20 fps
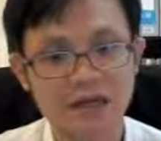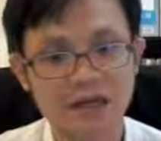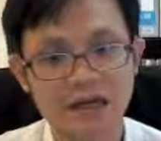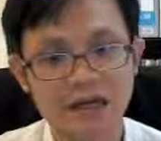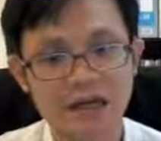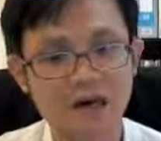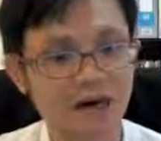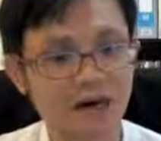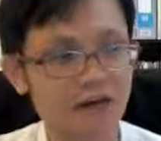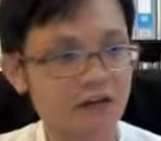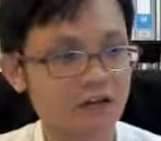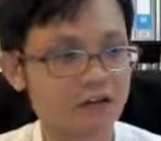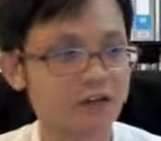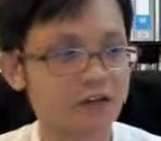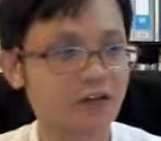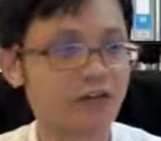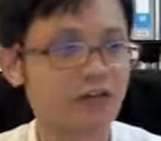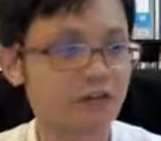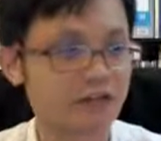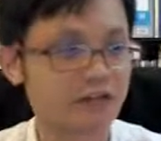Or you
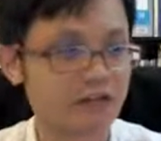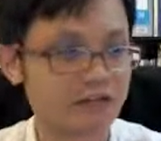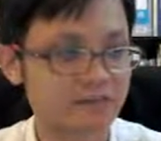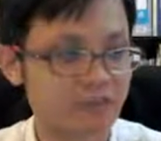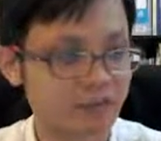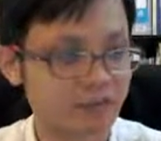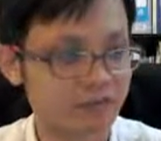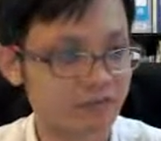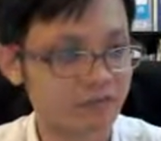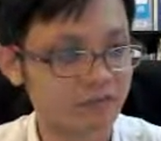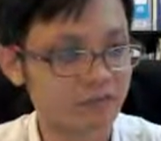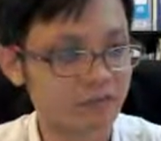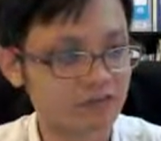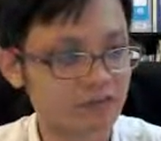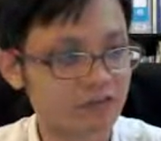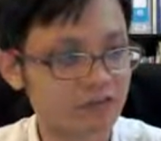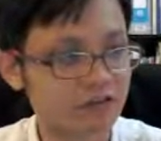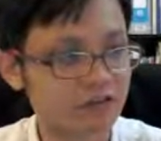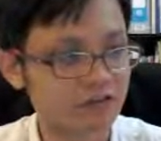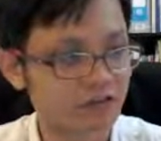don't want the pipe to be
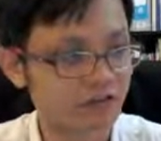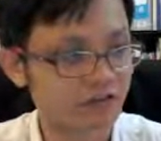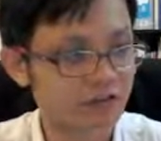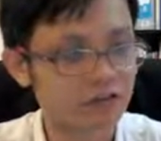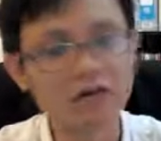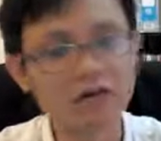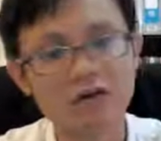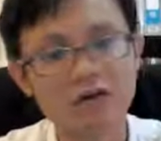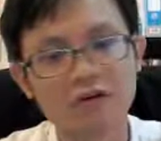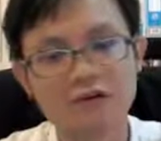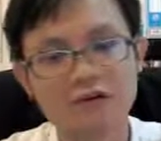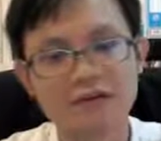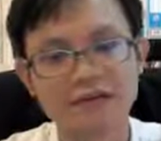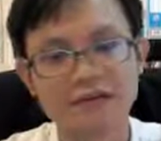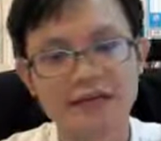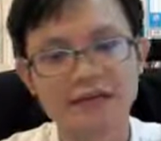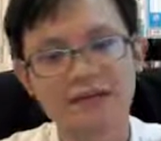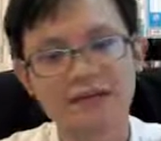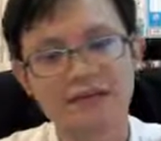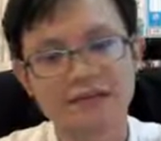so low
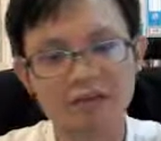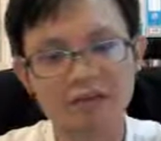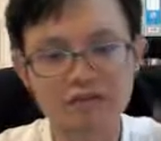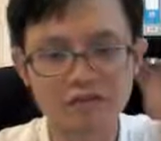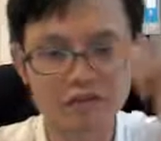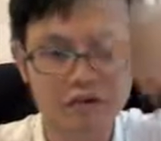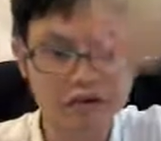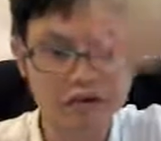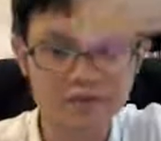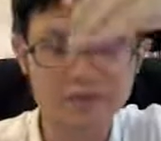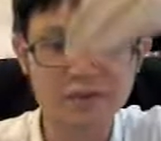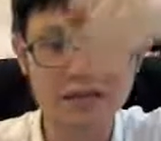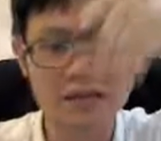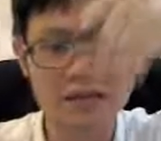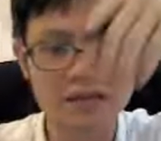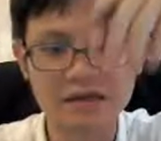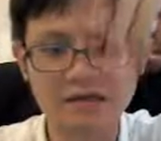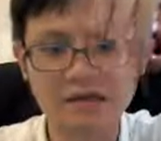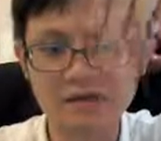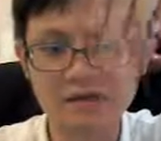that you open
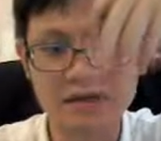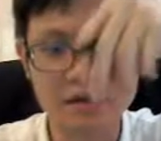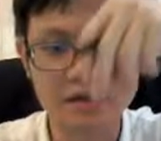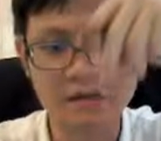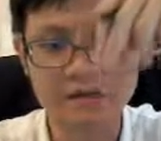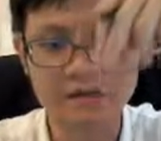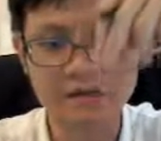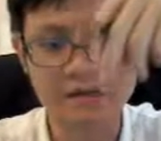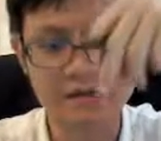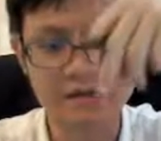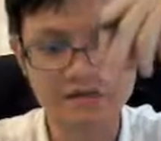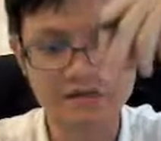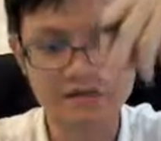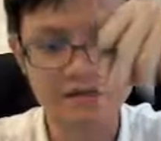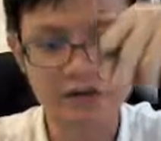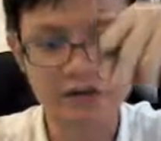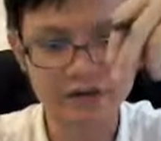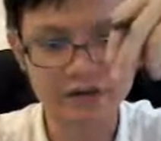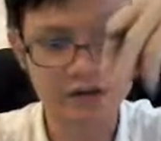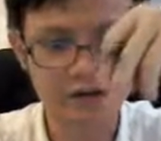the water like
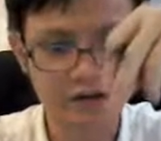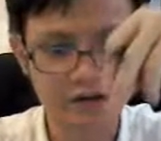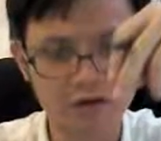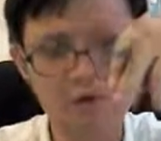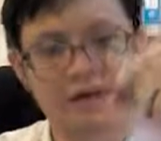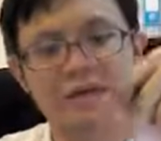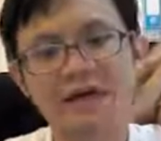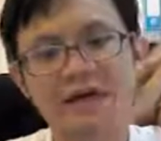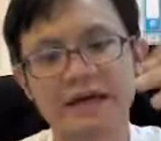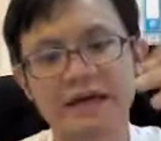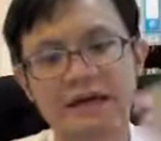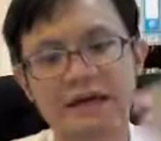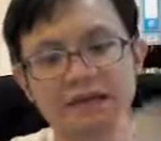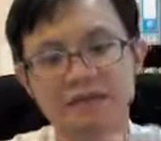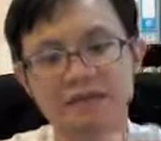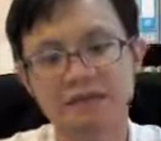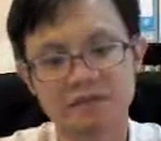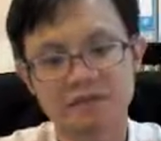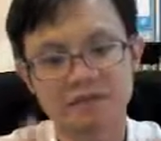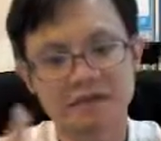very low and
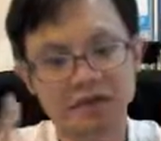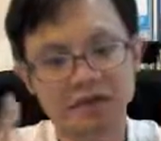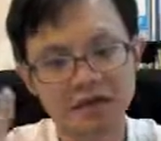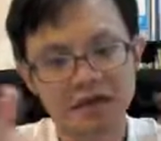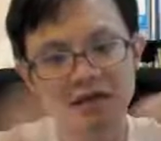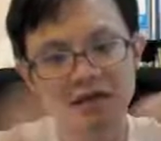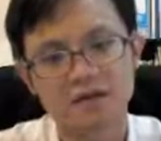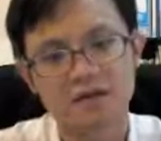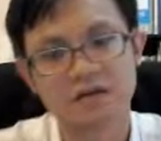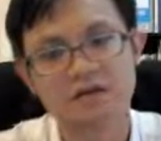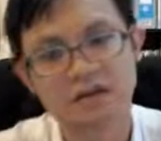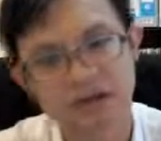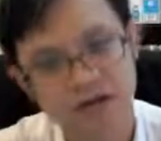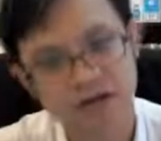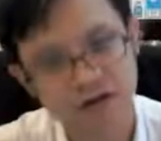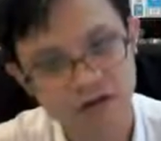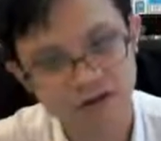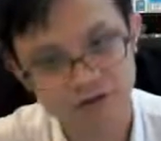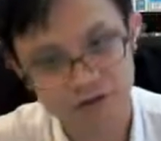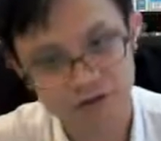you
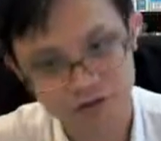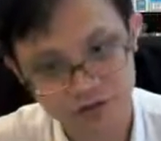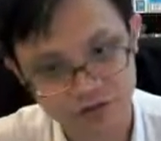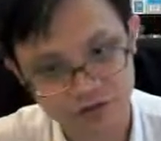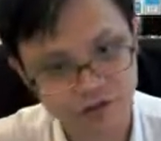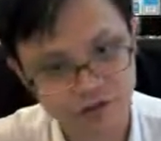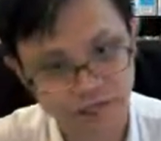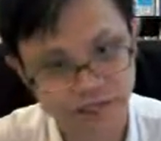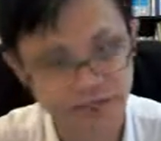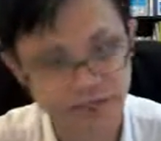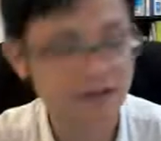cannot wash your hand.